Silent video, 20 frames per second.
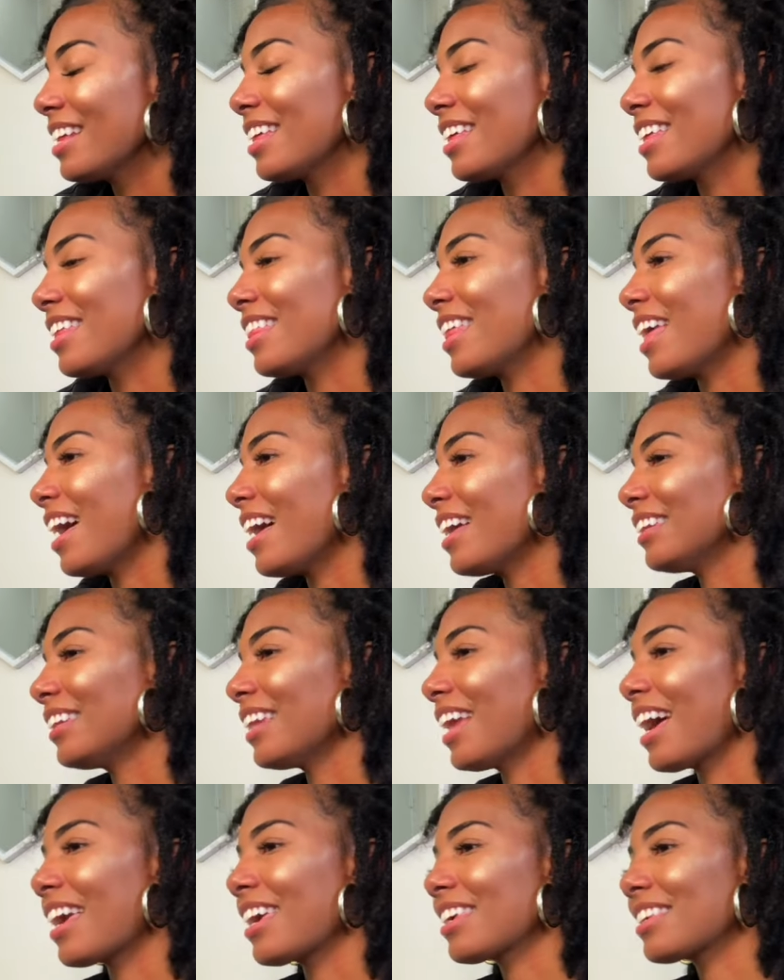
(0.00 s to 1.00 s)
That,
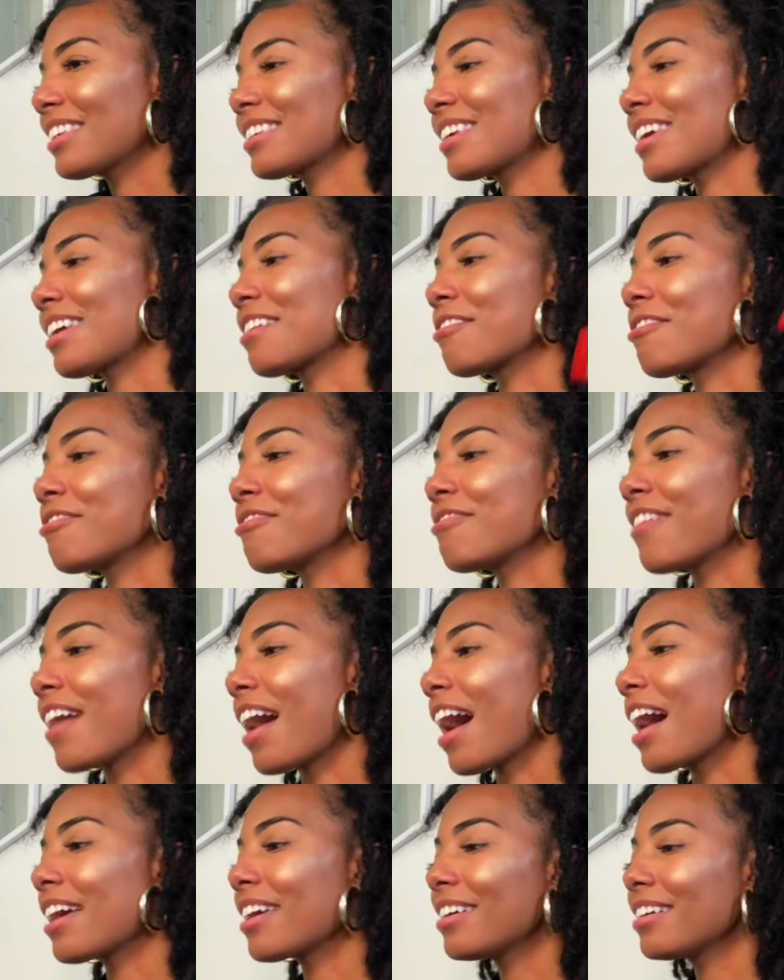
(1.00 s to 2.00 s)
like, set a
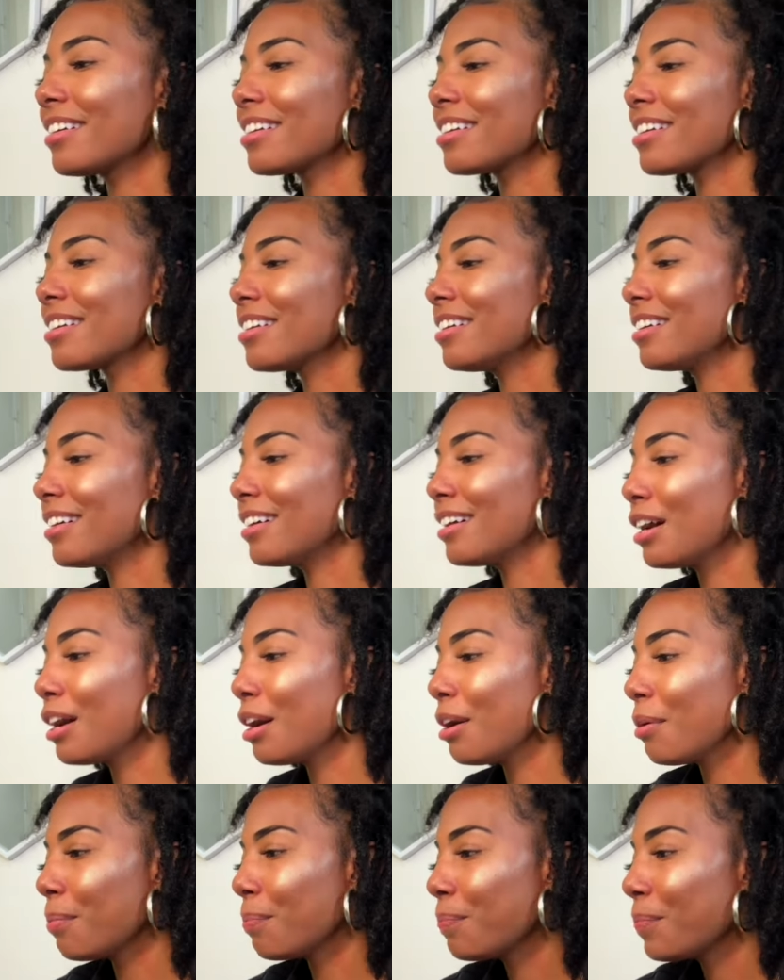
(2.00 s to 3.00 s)
fire
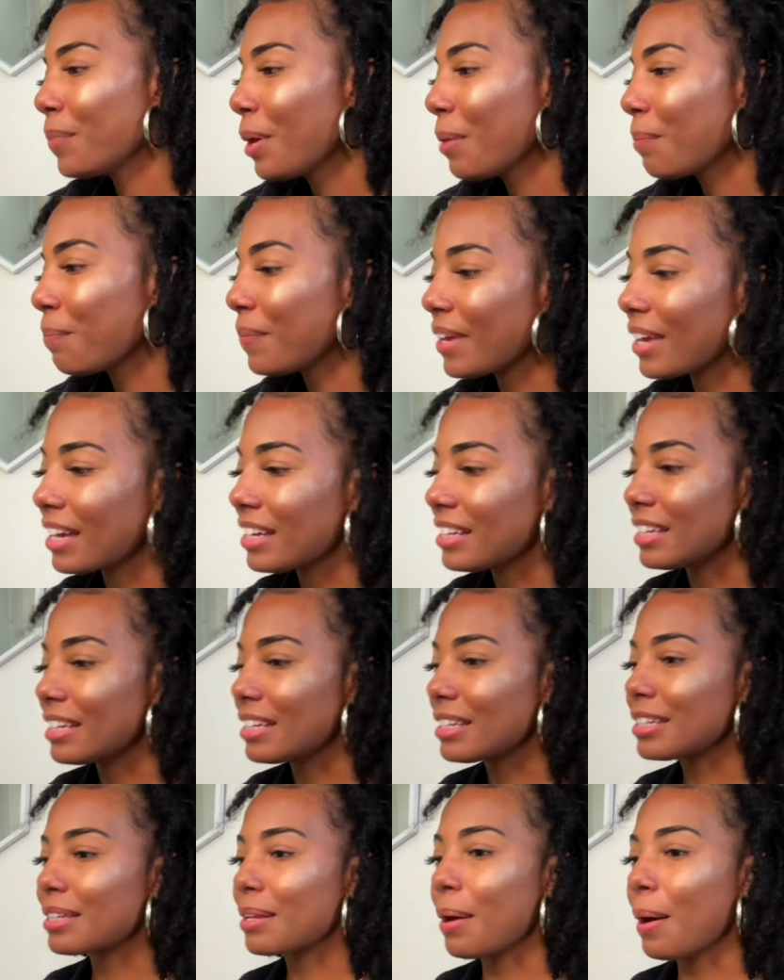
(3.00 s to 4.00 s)
up,
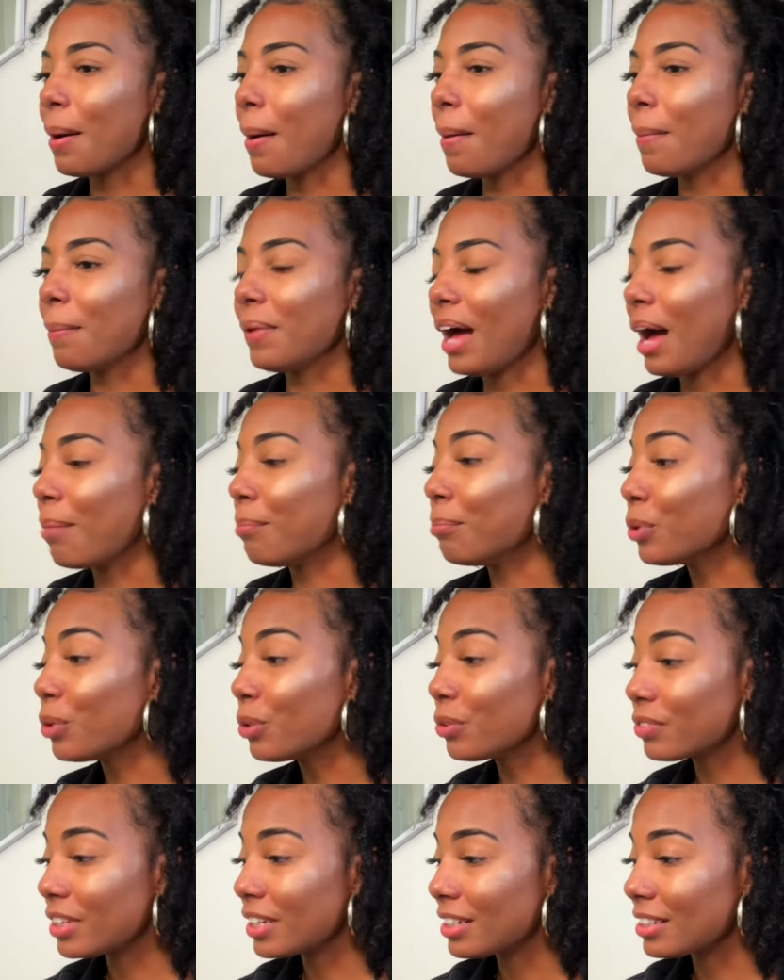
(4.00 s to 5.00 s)
because I
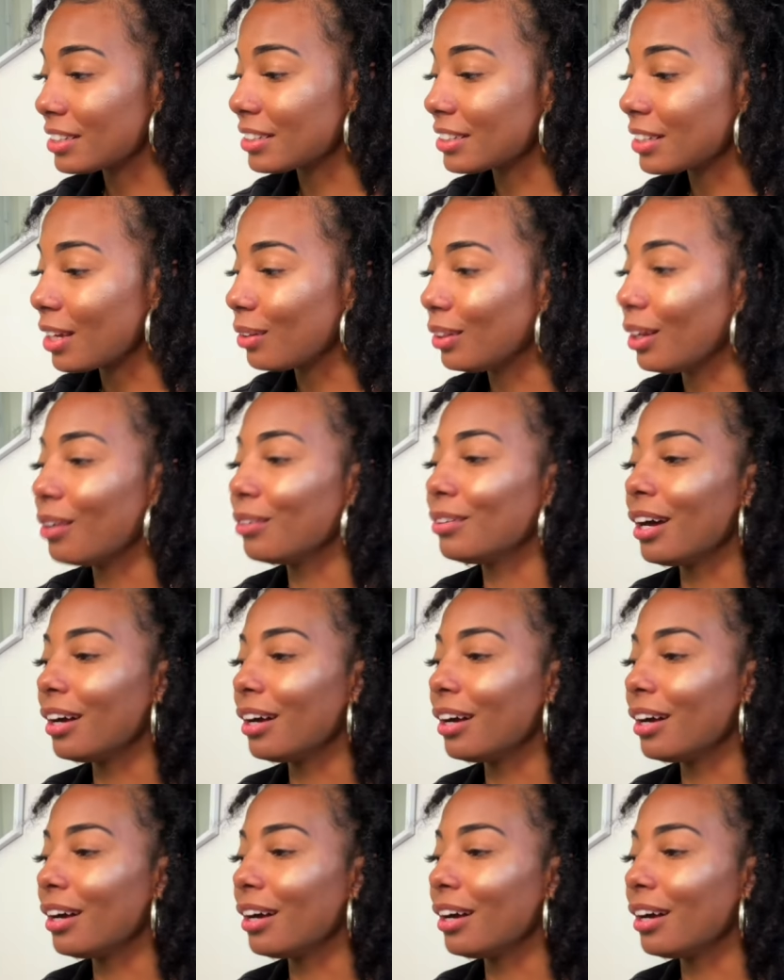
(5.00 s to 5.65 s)
moved here solo